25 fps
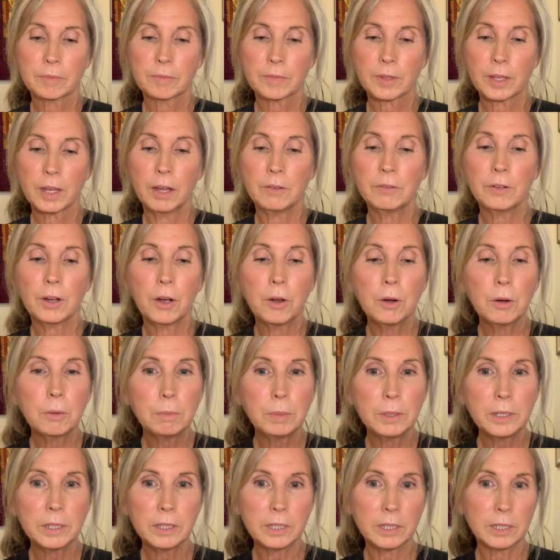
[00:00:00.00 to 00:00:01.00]
of
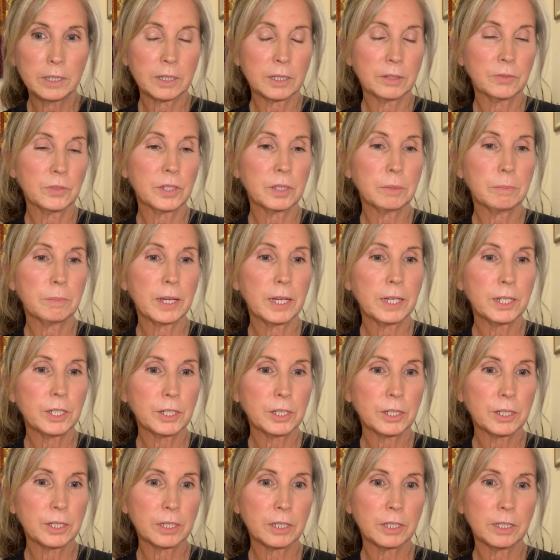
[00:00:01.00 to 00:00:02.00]
openness, of
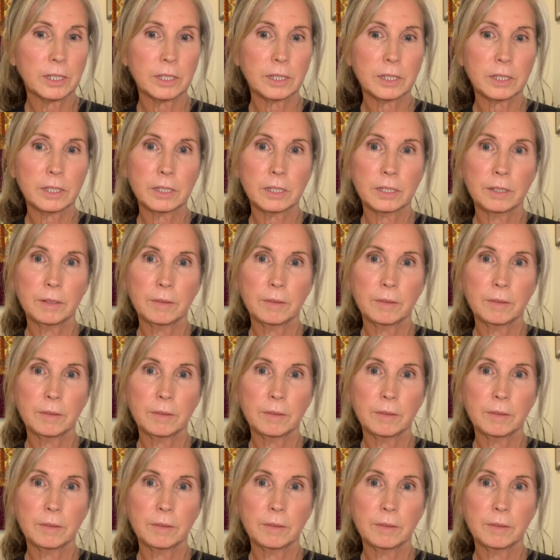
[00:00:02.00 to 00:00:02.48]
spaciousness.